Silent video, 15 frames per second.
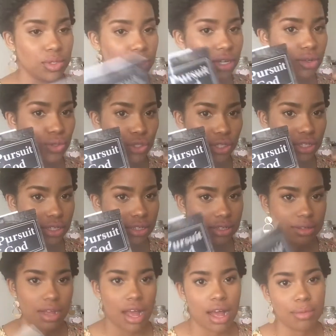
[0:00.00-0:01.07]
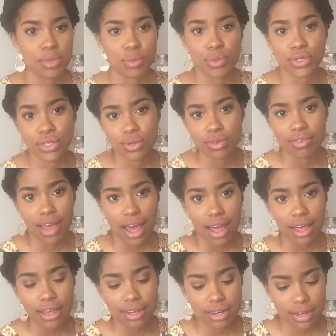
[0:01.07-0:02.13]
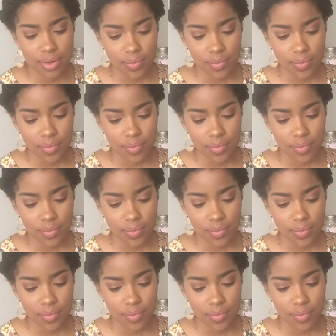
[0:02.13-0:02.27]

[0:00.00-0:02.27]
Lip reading: Tozier, The Pursuit of God.